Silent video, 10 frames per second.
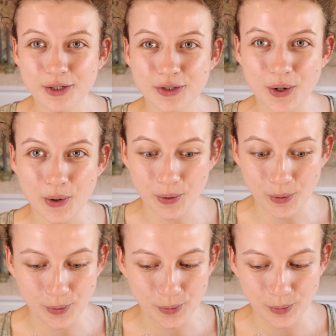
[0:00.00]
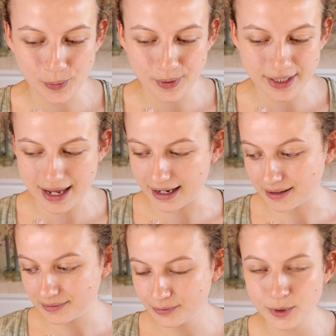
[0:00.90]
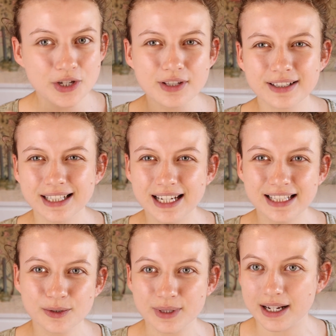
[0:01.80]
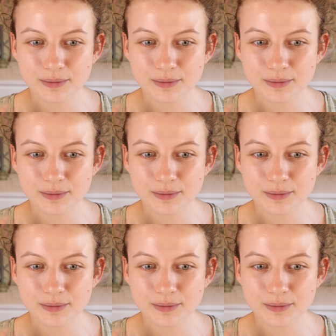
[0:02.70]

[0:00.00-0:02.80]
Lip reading: So yeah, we're just gonna get into it.